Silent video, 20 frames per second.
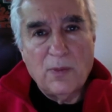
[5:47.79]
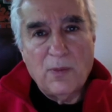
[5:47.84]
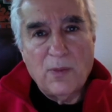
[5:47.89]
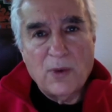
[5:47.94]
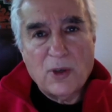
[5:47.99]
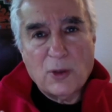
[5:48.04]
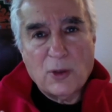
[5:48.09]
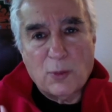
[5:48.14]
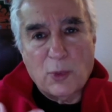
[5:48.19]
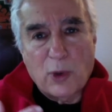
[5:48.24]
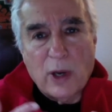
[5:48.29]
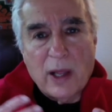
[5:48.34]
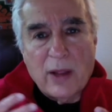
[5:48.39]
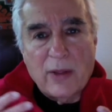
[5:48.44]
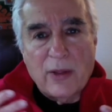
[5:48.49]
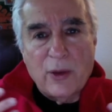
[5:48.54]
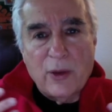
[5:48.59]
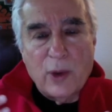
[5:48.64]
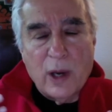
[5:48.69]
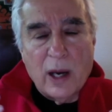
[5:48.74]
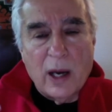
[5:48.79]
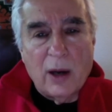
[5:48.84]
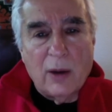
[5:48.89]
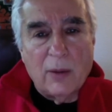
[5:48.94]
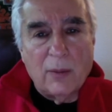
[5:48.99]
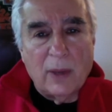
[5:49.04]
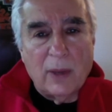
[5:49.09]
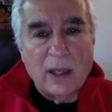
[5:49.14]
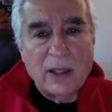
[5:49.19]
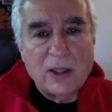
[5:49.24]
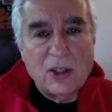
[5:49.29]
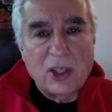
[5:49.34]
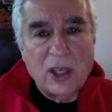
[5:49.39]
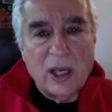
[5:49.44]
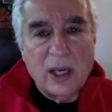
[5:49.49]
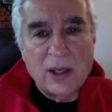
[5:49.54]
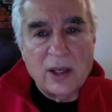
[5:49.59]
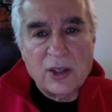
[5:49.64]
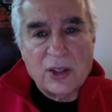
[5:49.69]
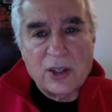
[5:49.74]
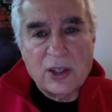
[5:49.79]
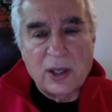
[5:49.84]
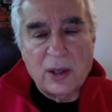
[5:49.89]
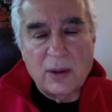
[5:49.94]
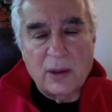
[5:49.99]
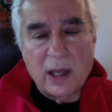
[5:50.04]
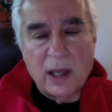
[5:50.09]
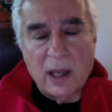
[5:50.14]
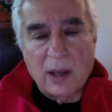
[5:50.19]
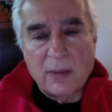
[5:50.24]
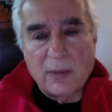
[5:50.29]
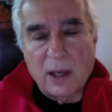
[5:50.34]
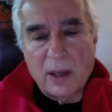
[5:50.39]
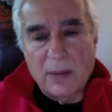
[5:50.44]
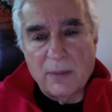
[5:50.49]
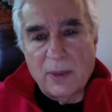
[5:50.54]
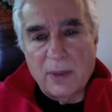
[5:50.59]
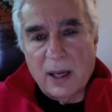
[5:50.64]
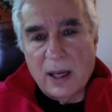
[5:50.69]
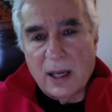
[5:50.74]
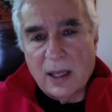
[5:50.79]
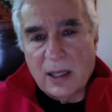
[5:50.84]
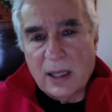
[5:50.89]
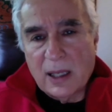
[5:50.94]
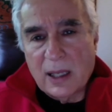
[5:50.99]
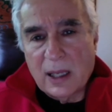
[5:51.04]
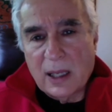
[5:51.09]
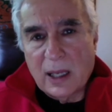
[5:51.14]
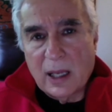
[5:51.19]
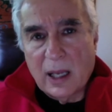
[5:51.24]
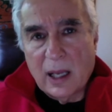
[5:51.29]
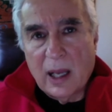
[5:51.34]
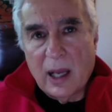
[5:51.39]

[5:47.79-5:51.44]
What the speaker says: spread throughout my chest and my body,